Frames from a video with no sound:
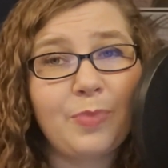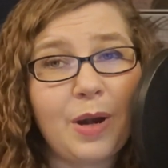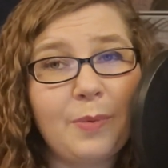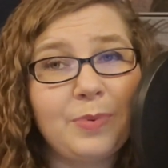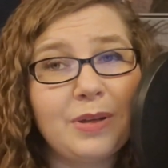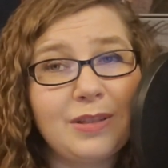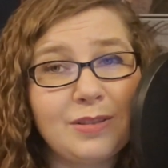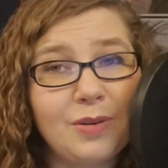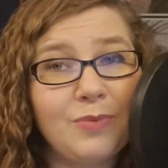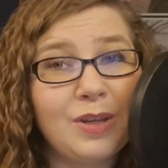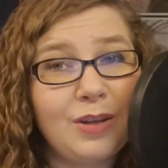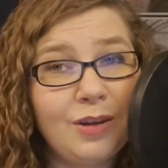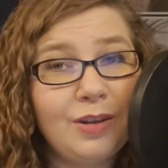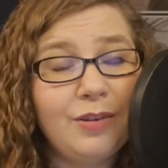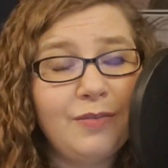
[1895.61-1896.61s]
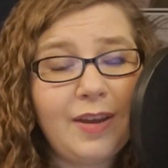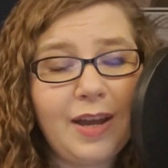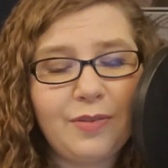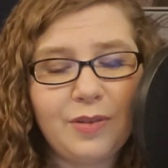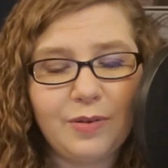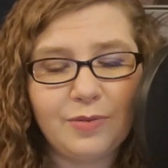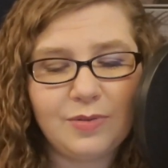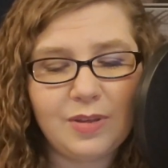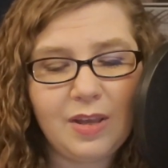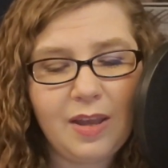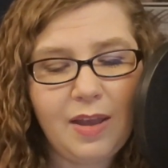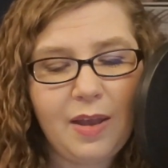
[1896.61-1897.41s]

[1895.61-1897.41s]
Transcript: property so we could have had those.